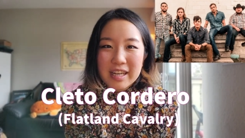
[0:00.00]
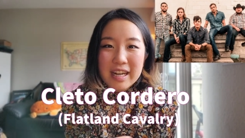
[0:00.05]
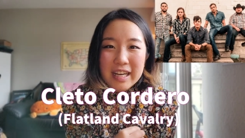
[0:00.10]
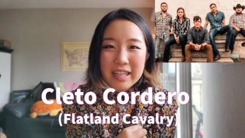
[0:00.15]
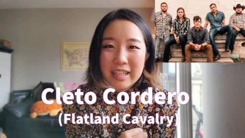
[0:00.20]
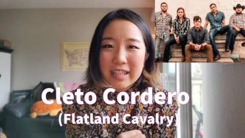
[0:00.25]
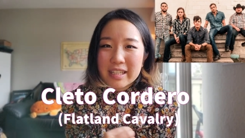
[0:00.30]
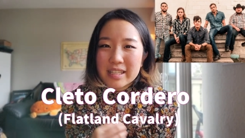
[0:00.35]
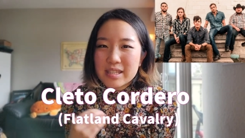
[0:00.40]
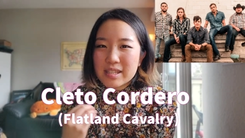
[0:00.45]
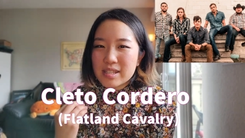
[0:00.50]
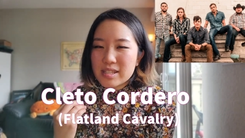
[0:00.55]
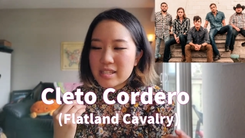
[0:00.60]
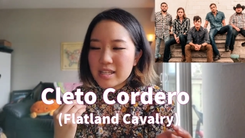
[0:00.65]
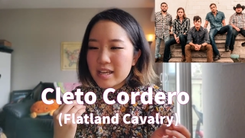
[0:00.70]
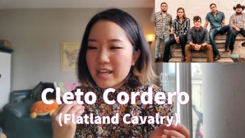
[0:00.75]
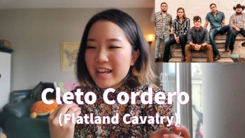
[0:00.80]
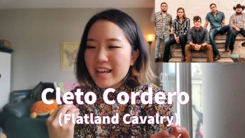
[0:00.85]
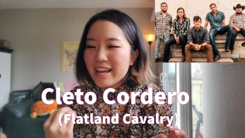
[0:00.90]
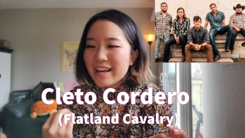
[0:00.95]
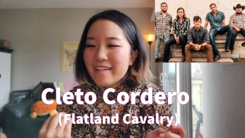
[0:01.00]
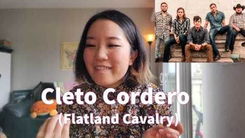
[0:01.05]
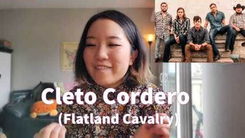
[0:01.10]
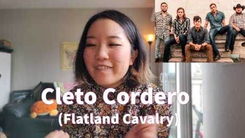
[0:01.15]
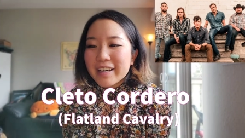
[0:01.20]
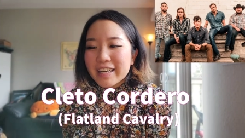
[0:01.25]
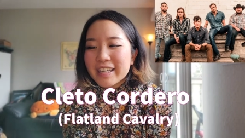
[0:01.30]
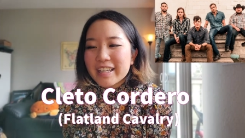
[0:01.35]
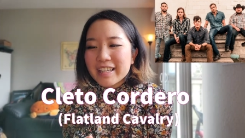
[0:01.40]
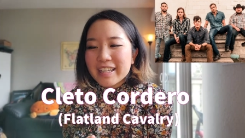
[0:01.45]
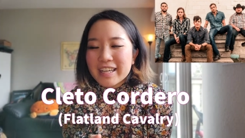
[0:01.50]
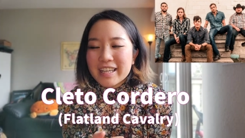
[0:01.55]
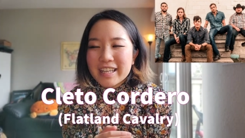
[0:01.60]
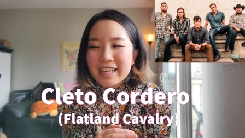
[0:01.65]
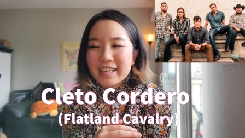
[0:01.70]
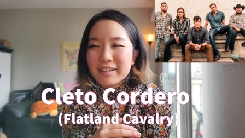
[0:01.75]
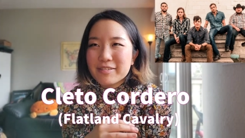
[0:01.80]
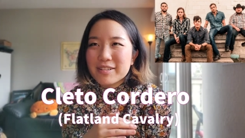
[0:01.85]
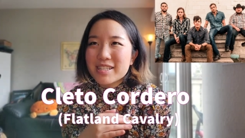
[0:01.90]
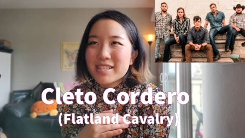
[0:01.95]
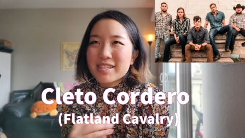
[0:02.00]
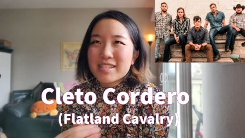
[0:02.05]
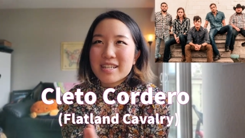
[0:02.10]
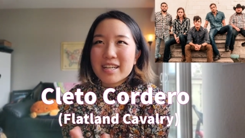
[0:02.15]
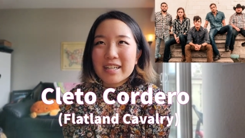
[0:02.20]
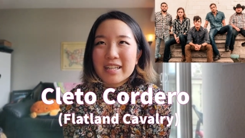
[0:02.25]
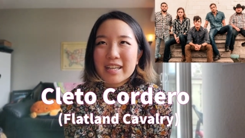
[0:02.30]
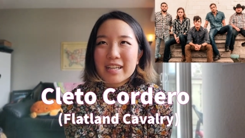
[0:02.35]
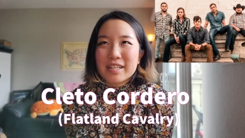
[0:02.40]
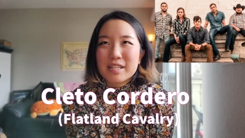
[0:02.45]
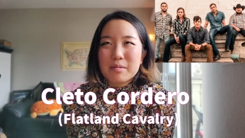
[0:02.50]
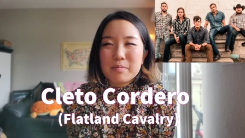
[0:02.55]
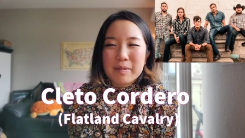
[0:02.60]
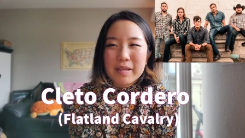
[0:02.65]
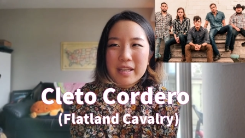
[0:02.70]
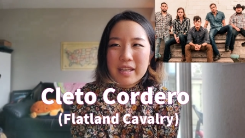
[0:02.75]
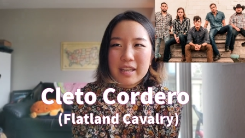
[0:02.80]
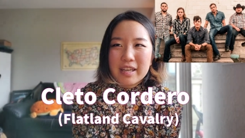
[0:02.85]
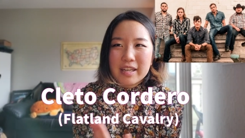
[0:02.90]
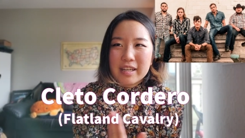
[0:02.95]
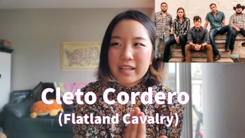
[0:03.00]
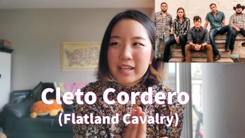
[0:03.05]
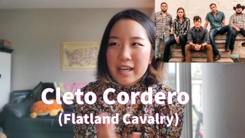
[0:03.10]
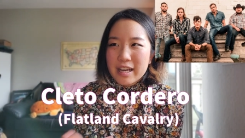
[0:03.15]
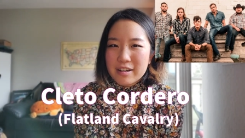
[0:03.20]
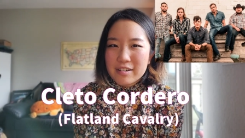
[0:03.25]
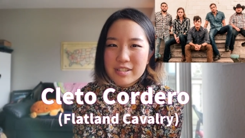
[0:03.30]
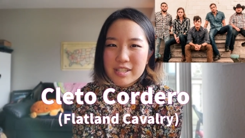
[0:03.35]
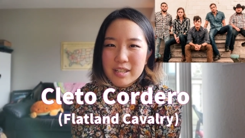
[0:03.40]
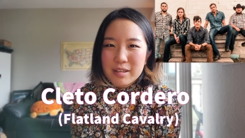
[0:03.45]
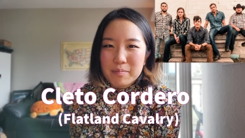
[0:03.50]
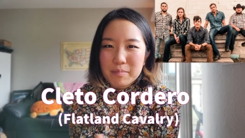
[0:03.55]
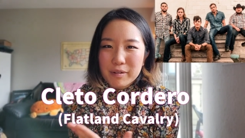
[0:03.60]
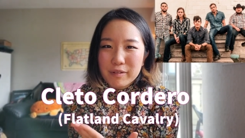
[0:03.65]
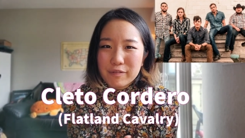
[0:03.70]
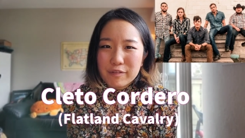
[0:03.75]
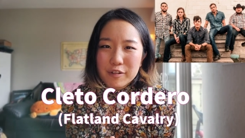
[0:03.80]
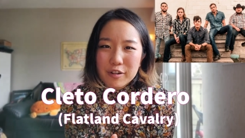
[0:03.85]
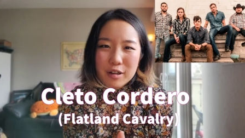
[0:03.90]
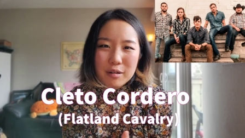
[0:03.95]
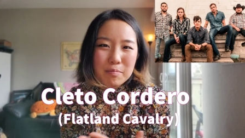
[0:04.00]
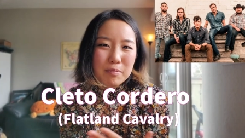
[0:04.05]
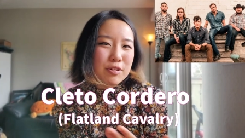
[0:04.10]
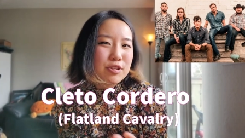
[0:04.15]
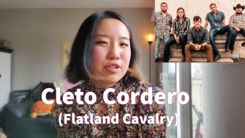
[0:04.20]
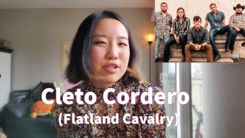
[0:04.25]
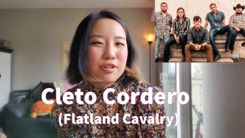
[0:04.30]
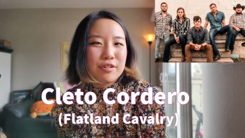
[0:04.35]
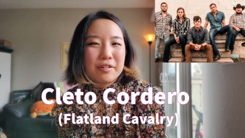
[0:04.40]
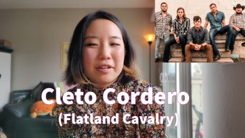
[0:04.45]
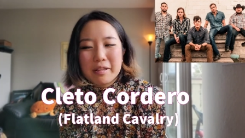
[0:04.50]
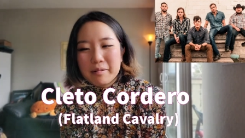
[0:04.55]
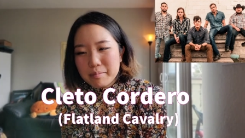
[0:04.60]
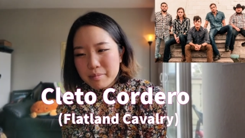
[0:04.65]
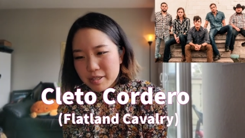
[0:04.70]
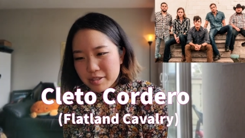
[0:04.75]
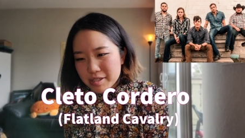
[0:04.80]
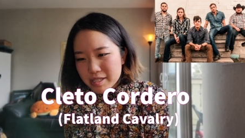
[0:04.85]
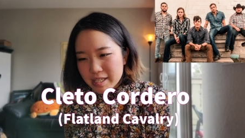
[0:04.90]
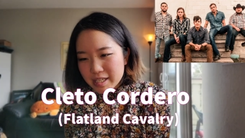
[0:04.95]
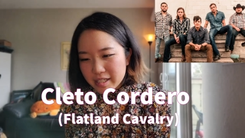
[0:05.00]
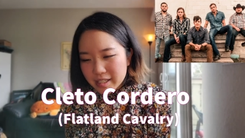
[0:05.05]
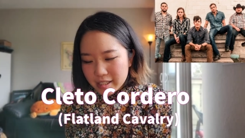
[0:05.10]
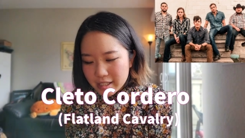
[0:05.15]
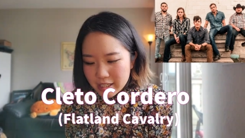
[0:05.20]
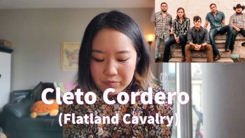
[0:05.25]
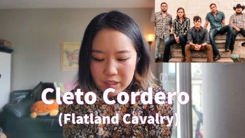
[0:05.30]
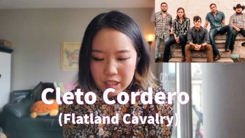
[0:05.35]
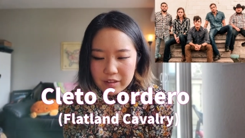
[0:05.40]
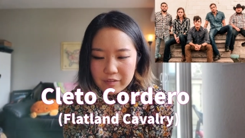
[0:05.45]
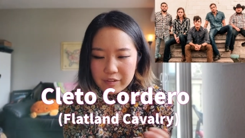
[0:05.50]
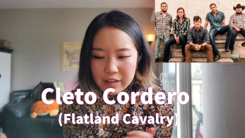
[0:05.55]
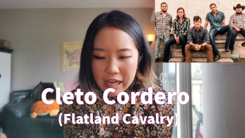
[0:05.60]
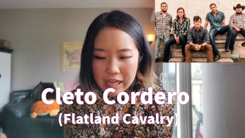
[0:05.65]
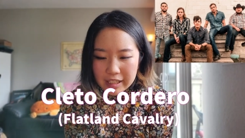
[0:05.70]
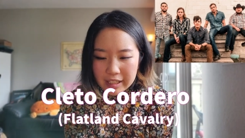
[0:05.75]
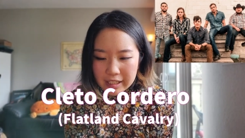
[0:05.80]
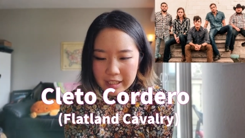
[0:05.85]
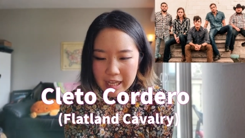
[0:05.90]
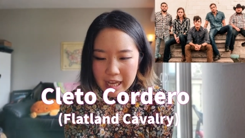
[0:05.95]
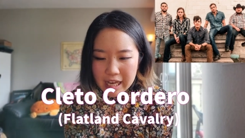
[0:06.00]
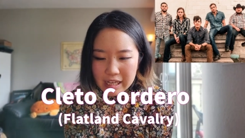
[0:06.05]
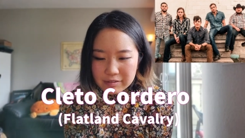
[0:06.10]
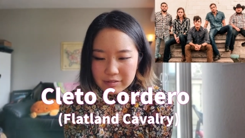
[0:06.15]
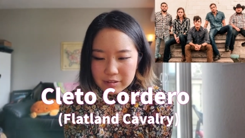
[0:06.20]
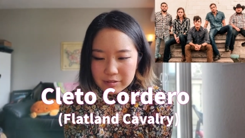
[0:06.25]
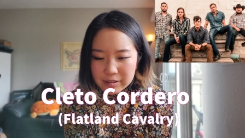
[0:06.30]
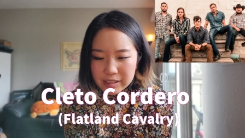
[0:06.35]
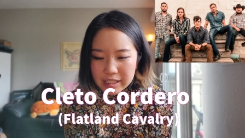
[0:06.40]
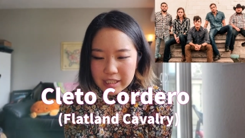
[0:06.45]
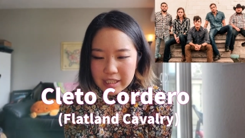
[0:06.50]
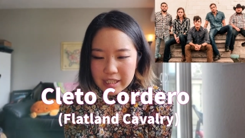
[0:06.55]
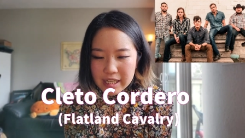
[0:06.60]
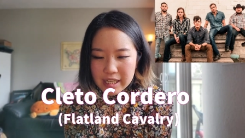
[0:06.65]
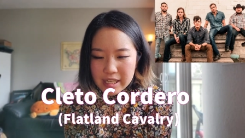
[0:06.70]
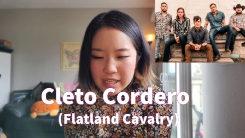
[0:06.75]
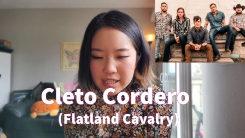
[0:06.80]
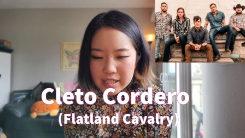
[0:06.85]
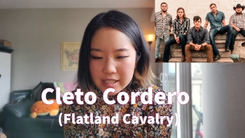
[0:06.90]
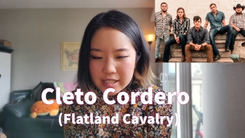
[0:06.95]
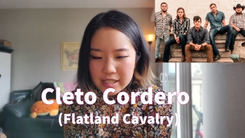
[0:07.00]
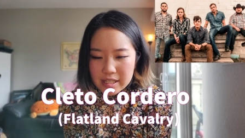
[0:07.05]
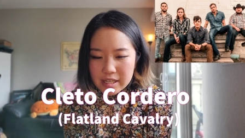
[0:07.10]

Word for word: I think it's funny that he was studying to be an accountant before pursuing music. Flatland Cavalry is